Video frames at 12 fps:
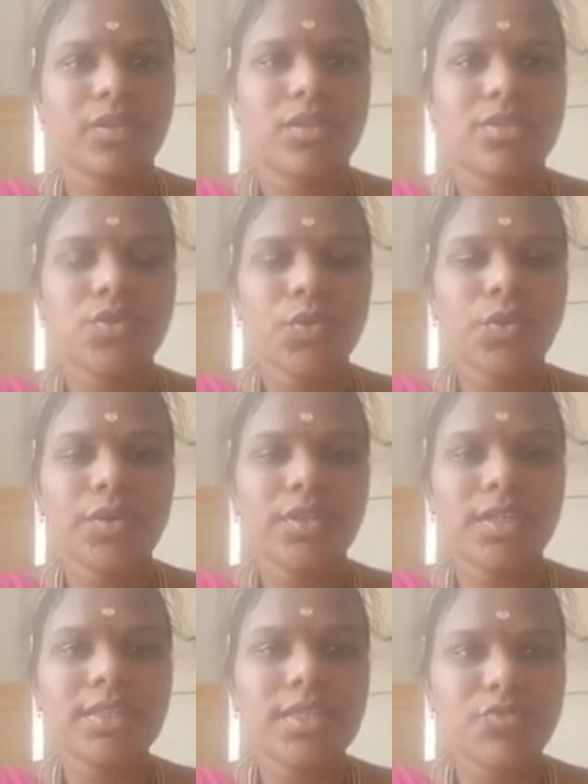So,
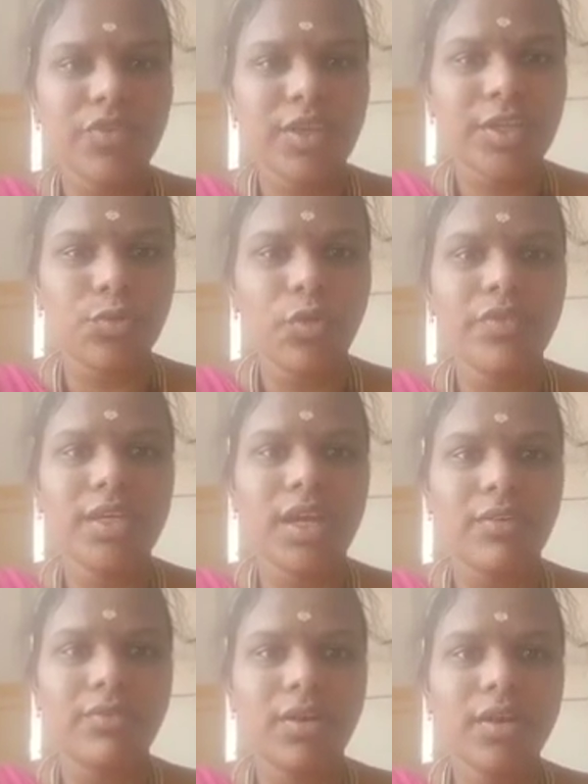in this video, we
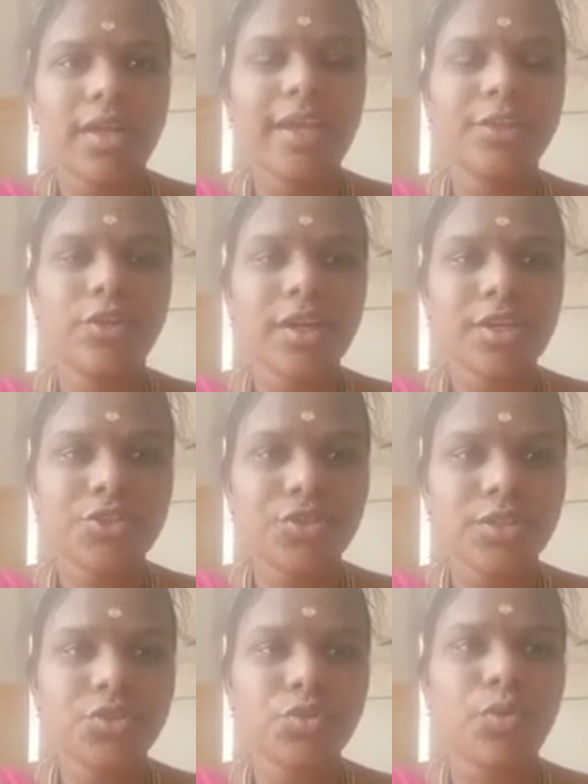covered
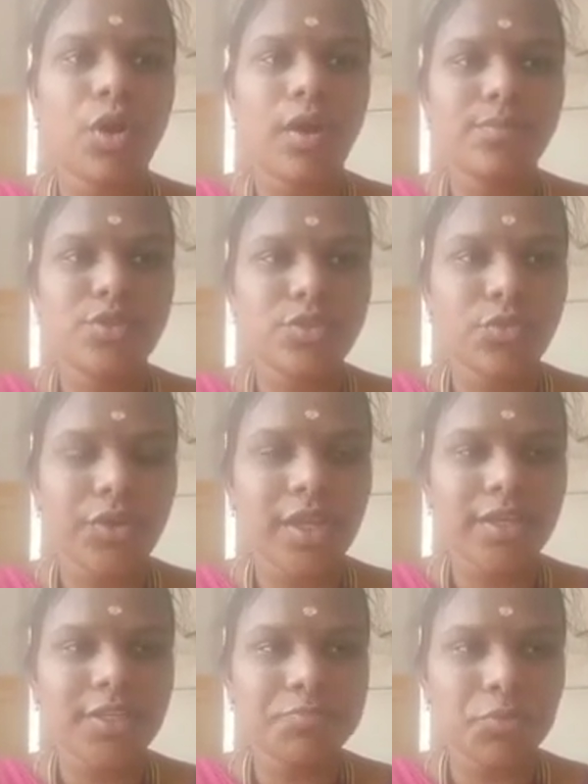introduction to
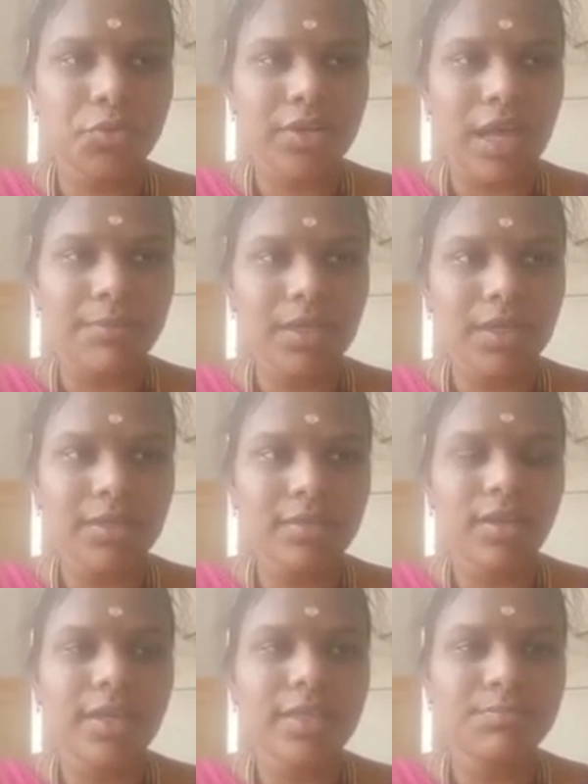object-oriented programming
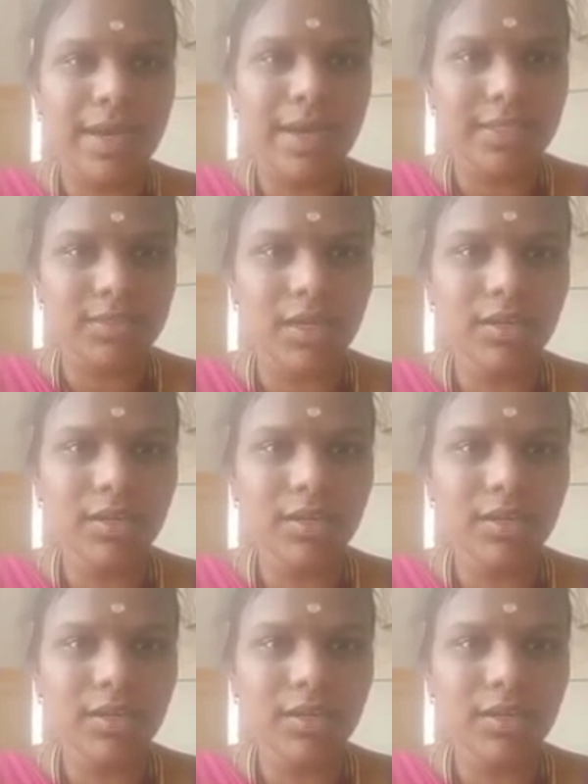in Python,